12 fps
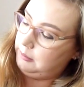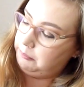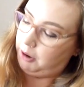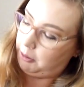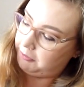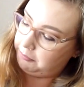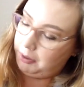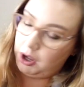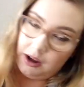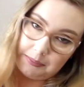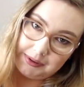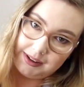Pop of
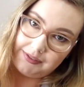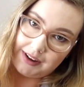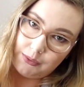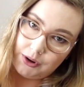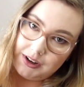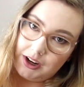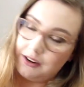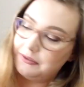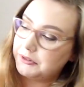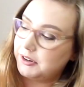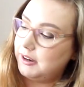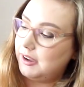purple if I want to go
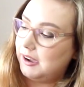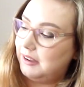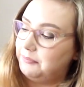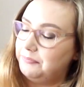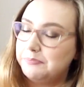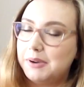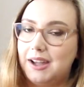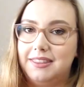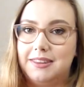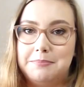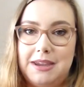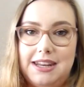for it, but
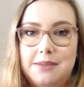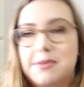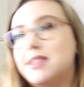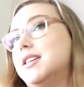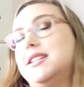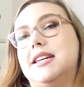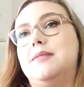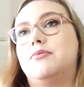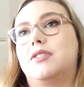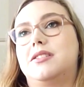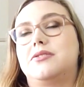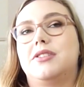the medium and the deep
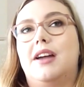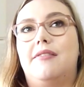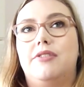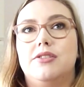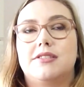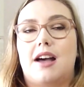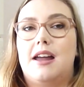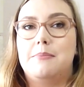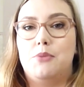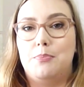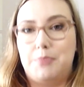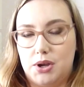really do have those kind of
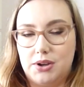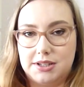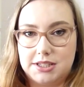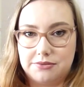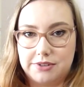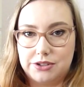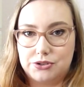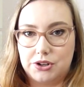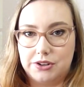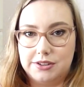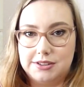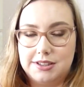more burgundy rich
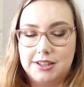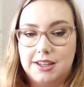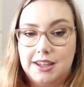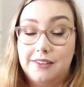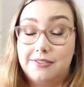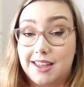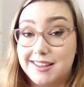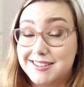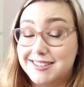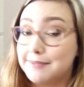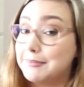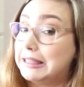tones if that's
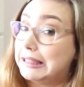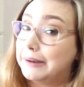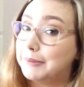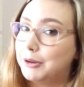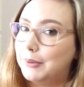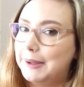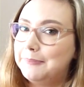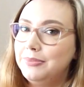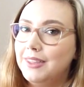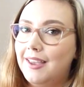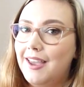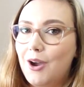something that I'm going to wear.
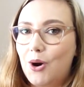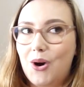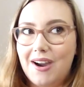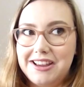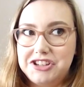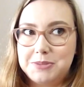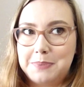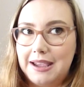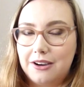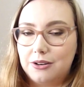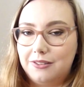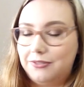Or I just
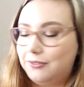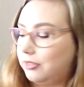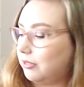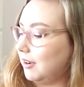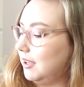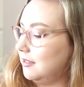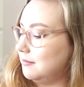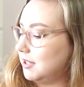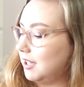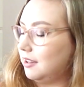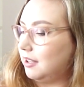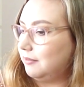pair all 3 of them
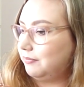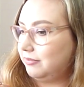together.